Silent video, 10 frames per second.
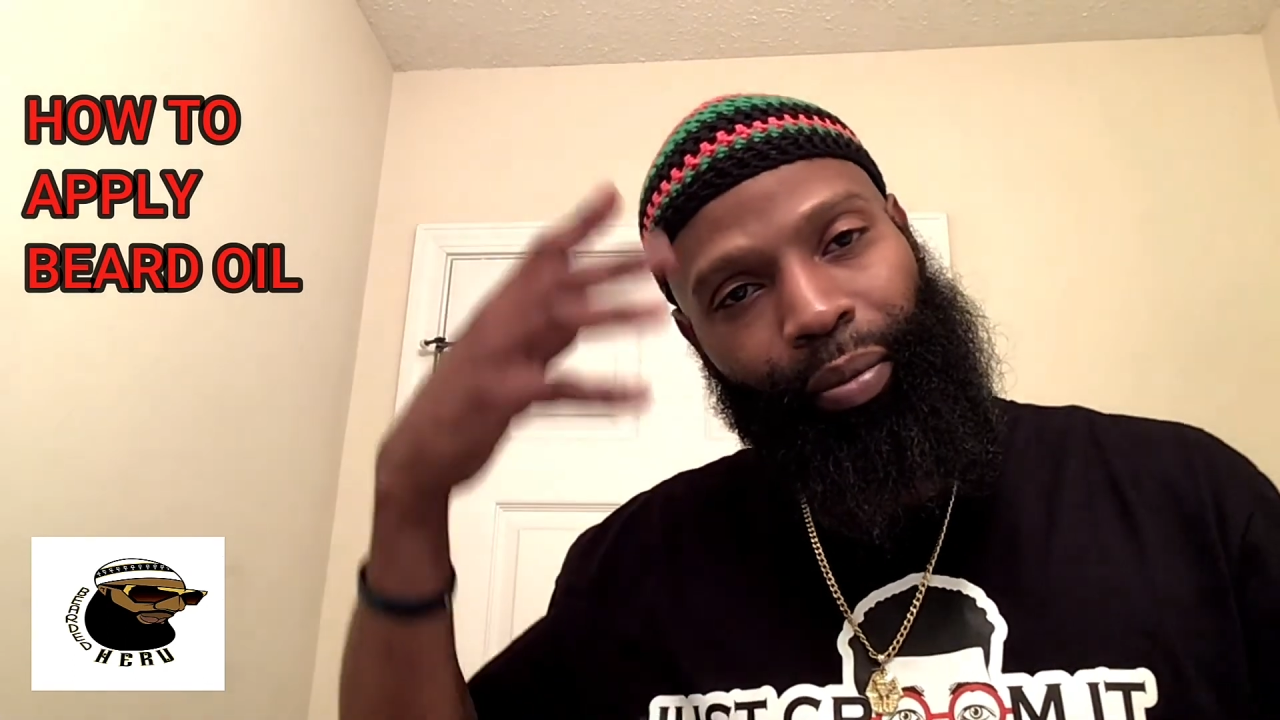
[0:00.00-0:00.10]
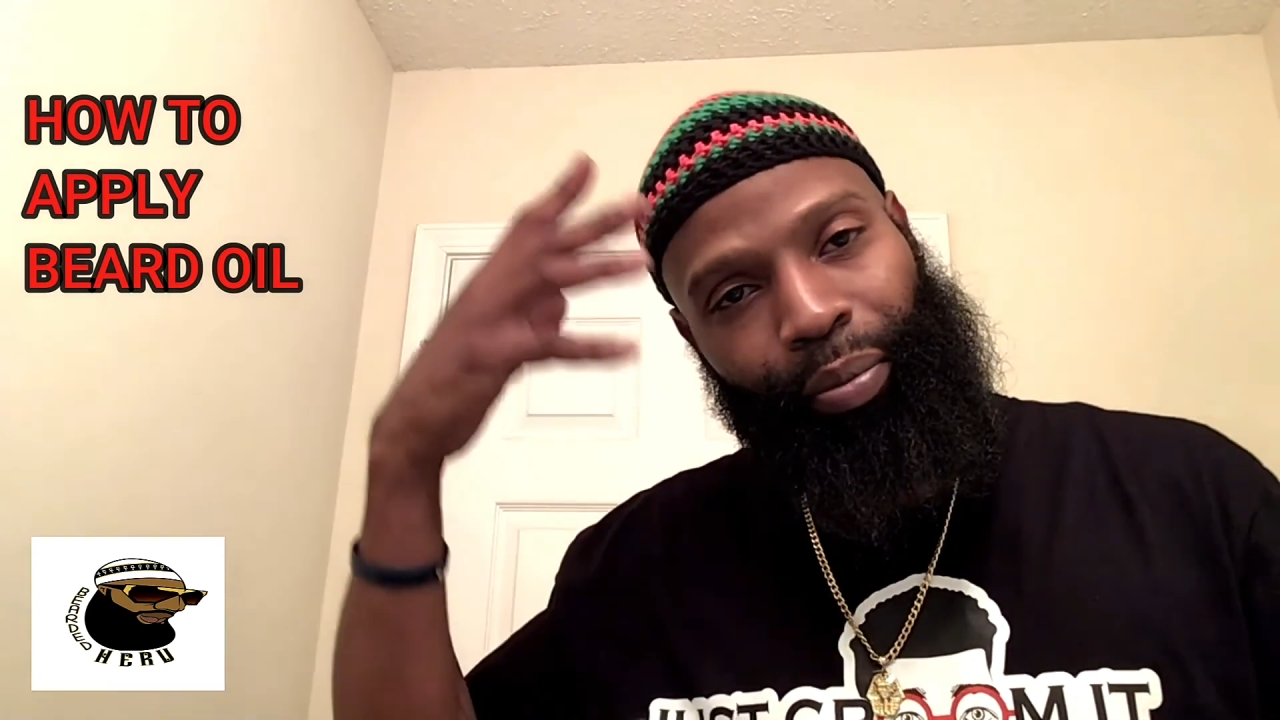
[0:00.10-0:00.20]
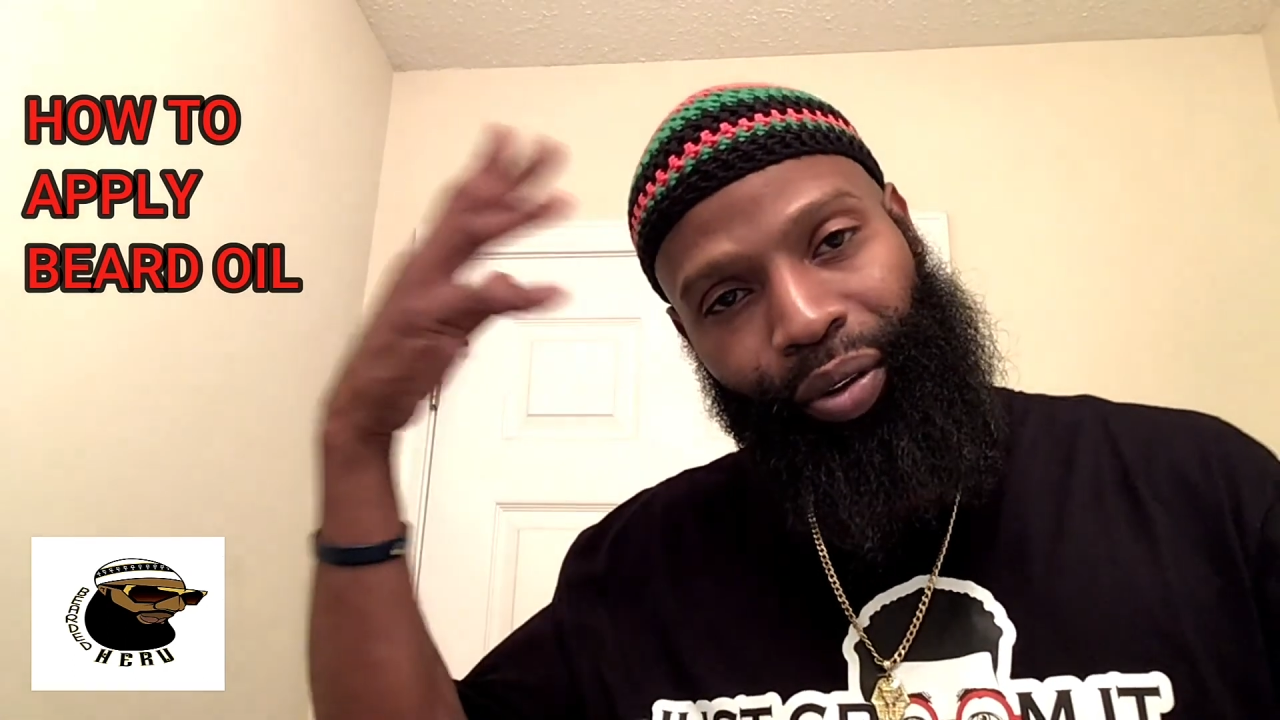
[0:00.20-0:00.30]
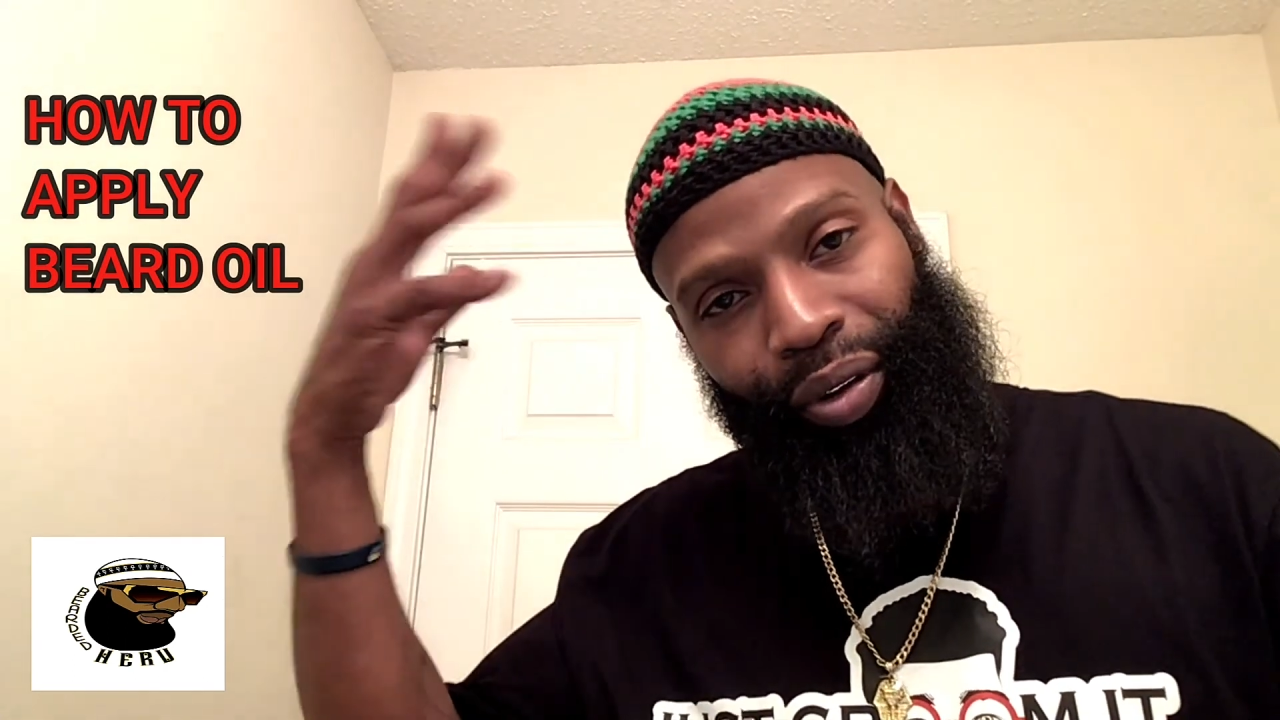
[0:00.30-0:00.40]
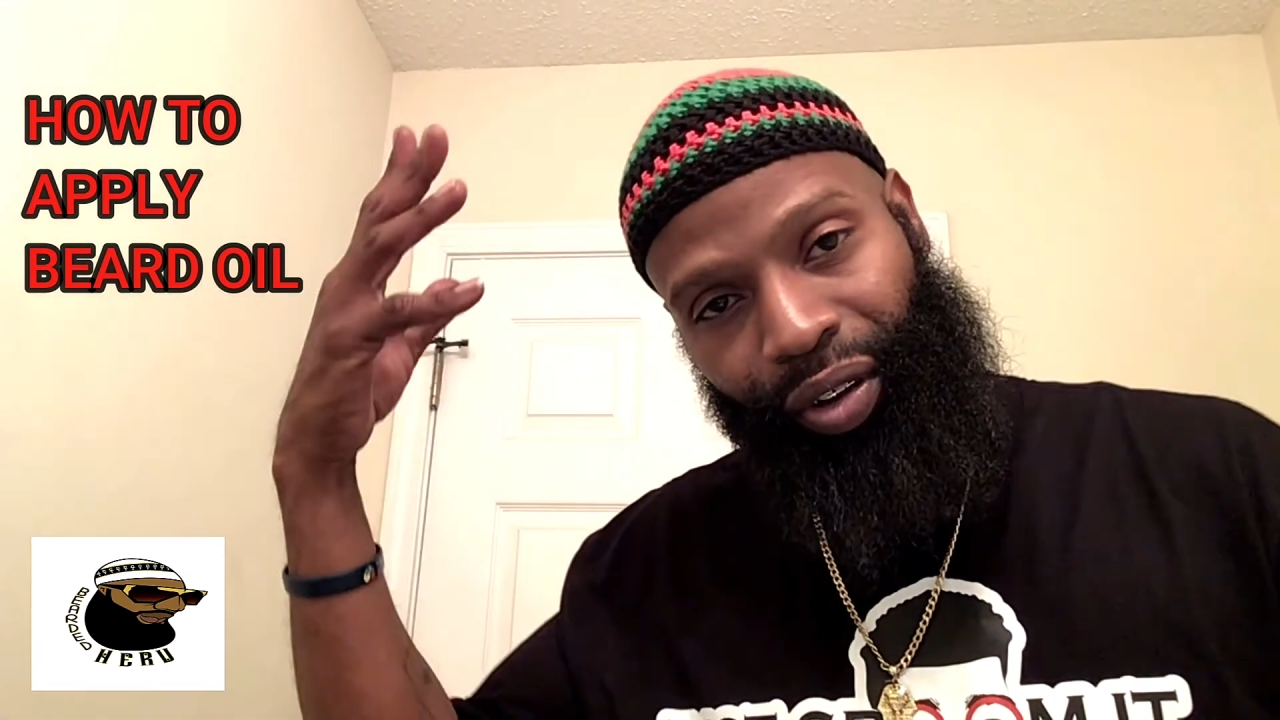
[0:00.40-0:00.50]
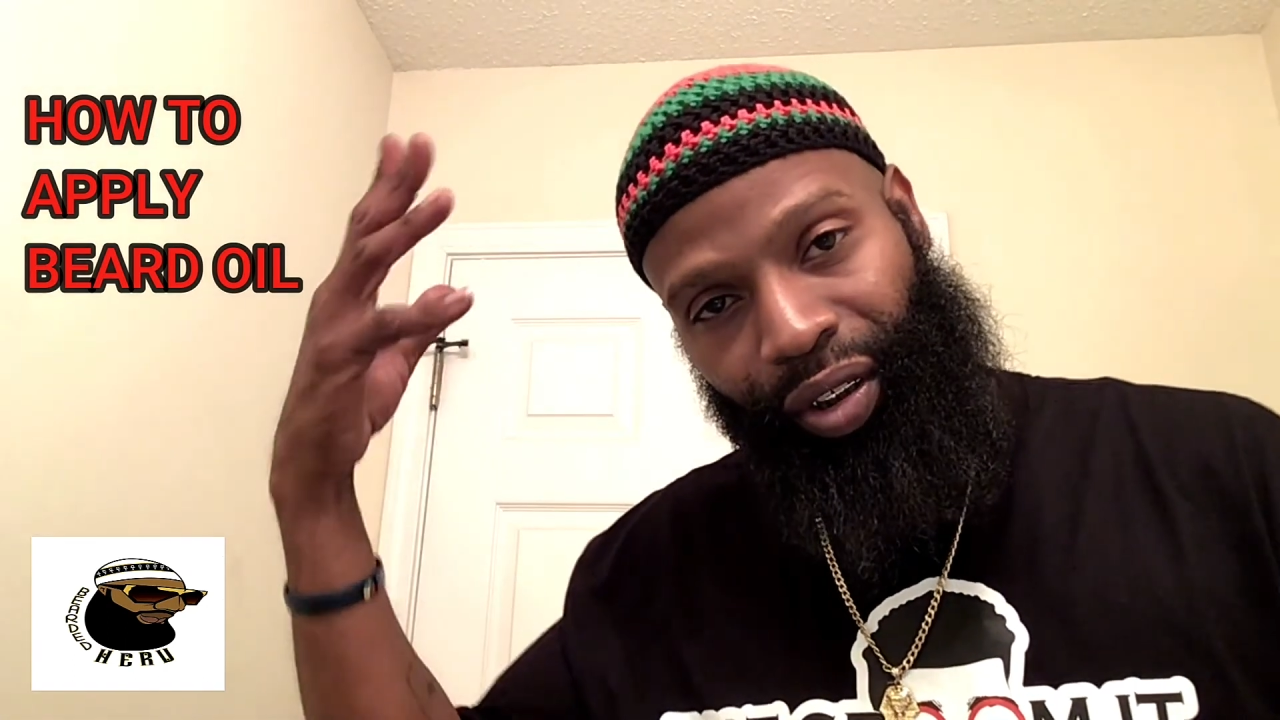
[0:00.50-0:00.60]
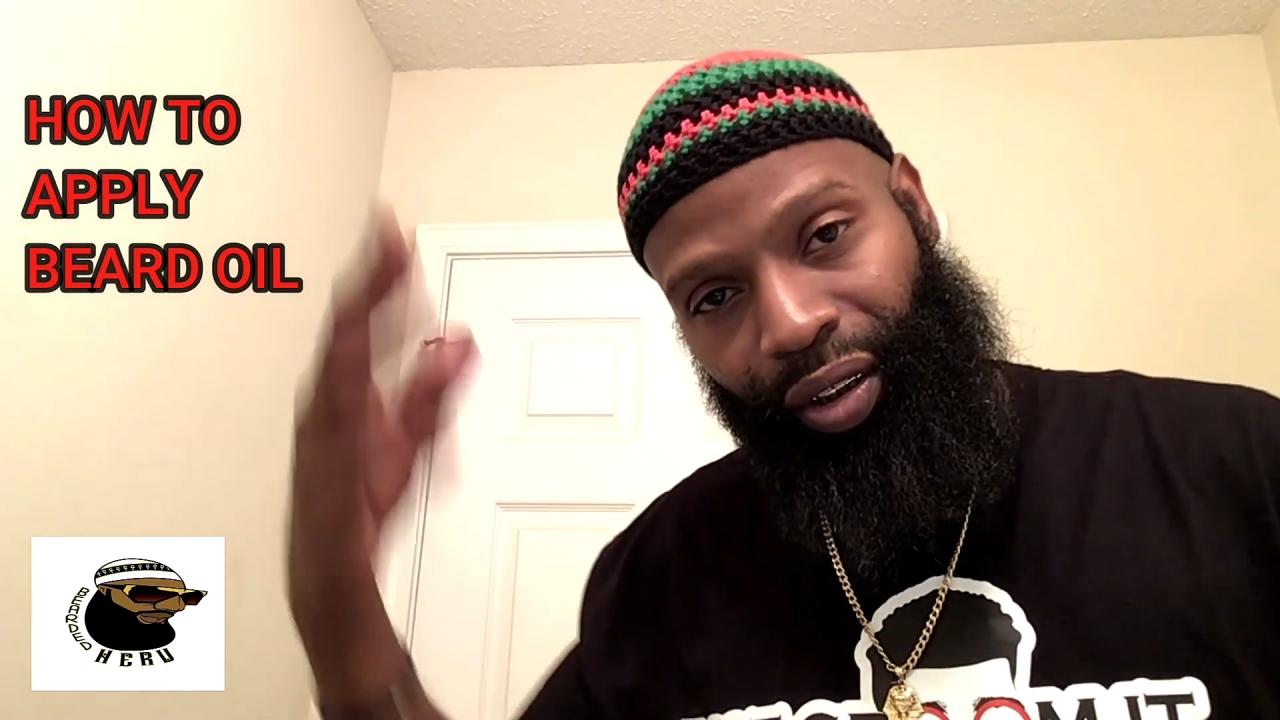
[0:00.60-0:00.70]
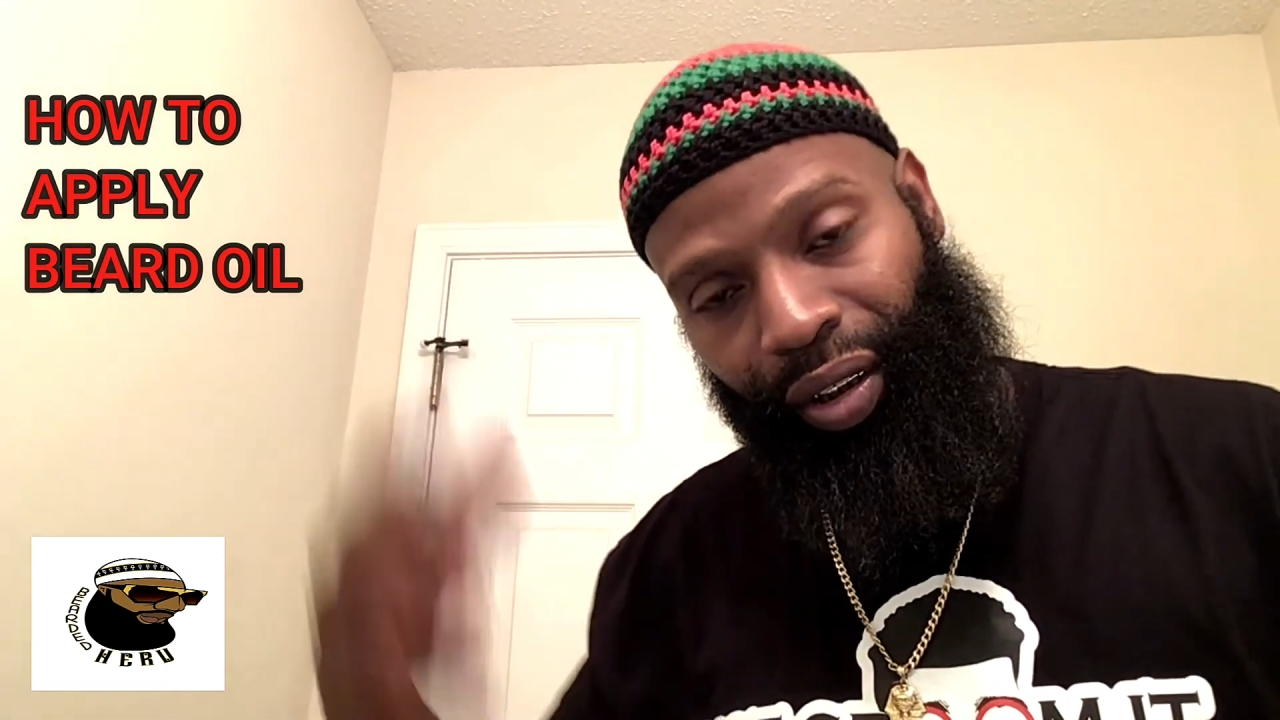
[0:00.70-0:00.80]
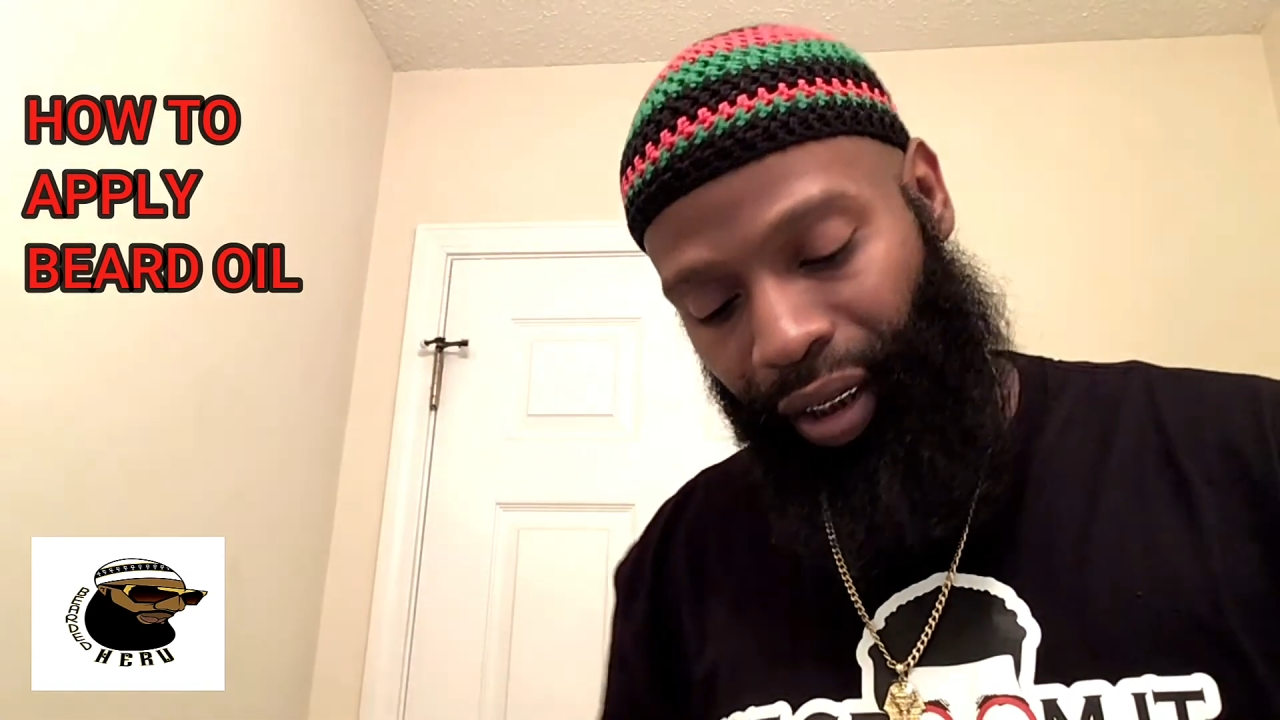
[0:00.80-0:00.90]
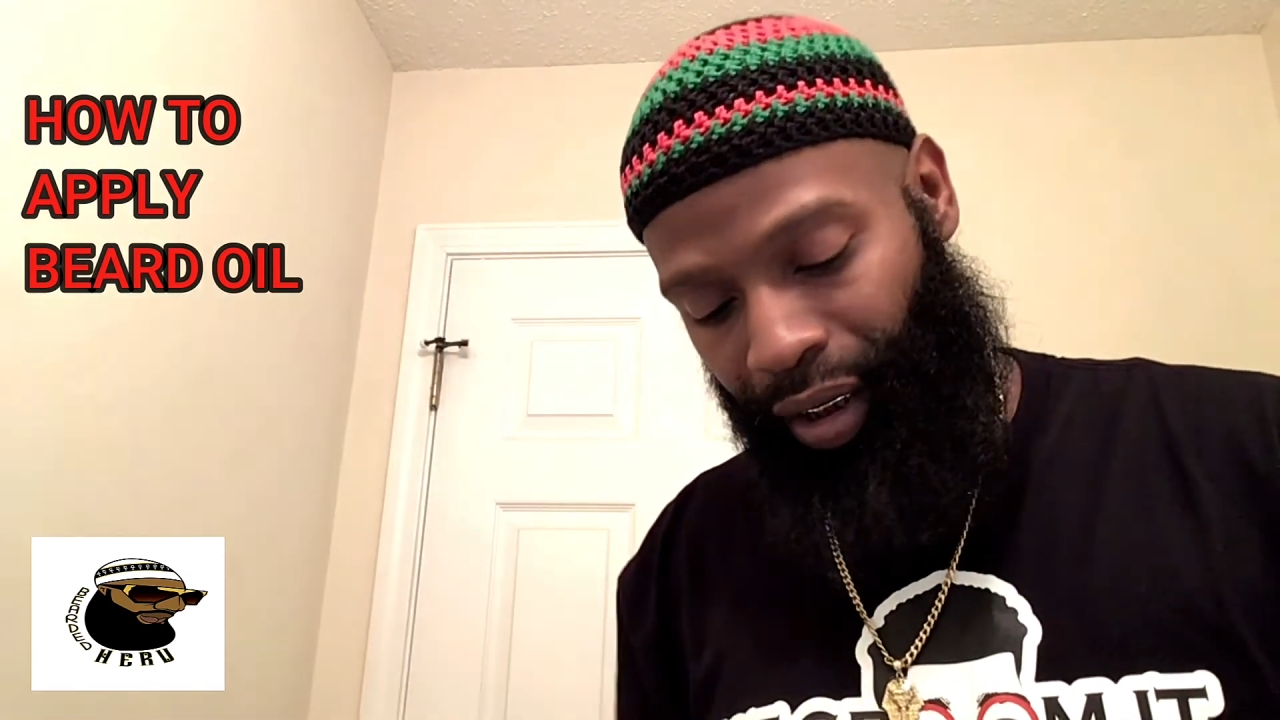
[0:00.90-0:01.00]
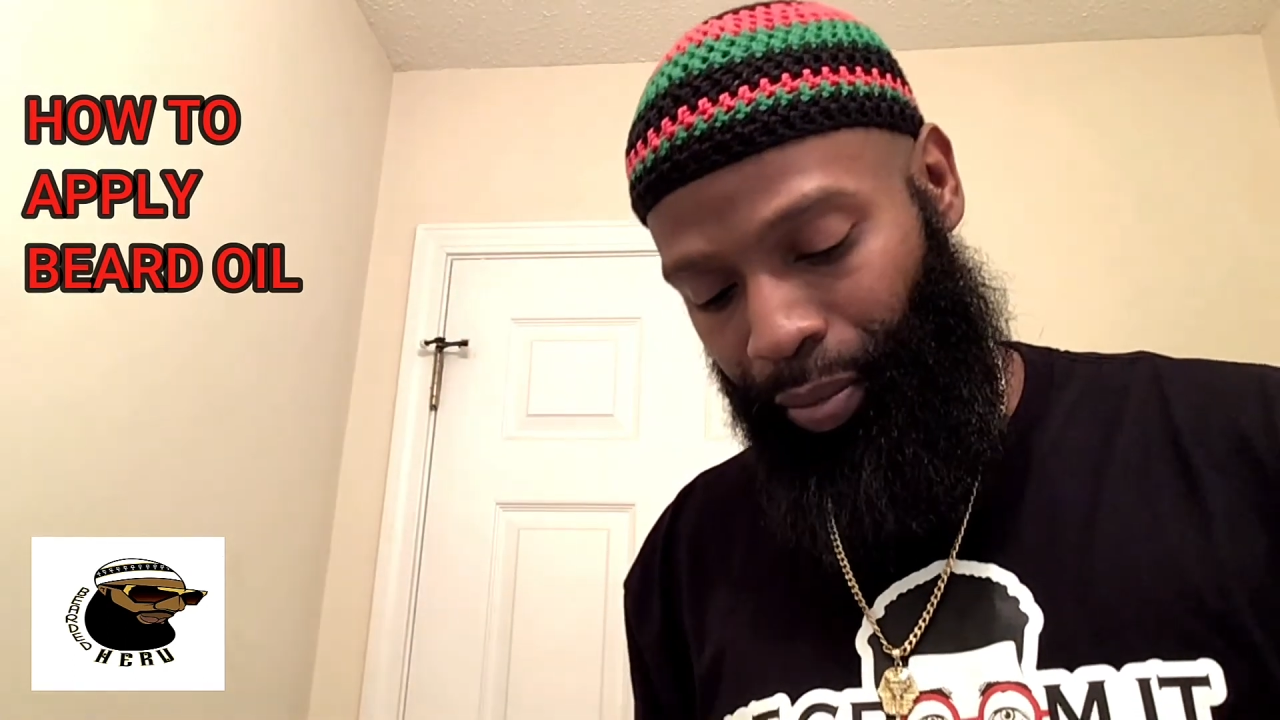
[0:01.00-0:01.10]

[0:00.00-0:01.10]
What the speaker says: putting synthetic